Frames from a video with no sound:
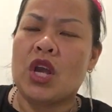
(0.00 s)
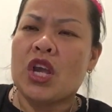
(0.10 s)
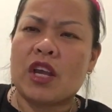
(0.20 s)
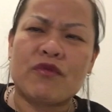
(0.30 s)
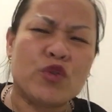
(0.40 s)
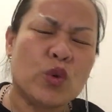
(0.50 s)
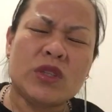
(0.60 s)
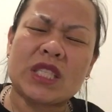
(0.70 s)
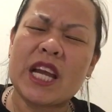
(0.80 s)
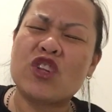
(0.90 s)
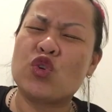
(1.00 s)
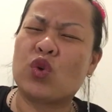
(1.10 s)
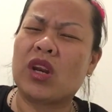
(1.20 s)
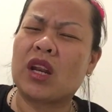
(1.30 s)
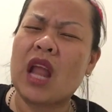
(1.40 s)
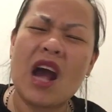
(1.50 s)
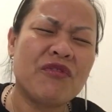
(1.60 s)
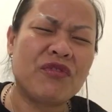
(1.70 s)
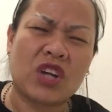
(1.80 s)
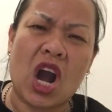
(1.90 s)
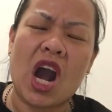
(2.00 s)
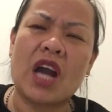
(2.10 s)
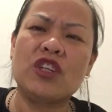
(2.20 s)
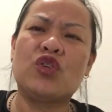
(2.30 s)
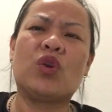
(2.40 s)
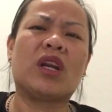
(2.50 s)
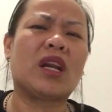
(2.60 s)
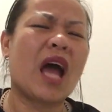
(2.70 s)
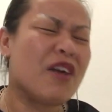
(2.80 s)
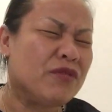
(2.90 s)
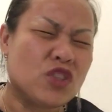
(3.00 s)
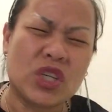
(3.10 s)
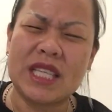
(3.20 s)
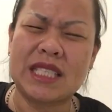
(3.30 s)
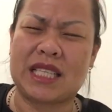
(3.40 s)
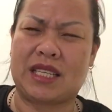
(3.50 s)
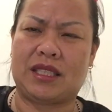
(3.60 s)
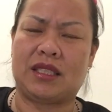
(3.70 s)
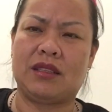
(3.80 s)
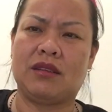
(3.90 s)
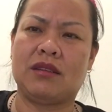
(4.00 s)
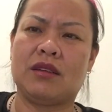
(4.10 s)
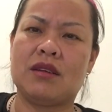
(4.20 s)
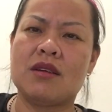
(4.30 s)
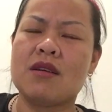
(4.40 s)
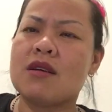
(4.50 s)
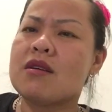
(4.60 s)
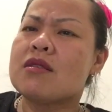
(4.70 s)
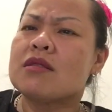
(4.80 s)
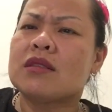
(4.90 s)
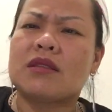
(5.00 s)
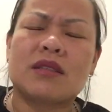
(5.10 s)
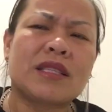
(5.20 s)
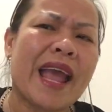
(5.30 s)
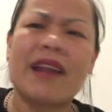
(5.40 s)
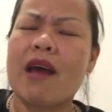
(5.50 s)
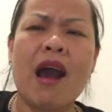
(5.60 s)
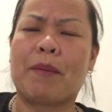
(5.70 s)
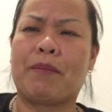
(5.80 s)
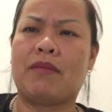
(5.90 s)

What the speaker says: If you said you love God, you love Jesus, stand up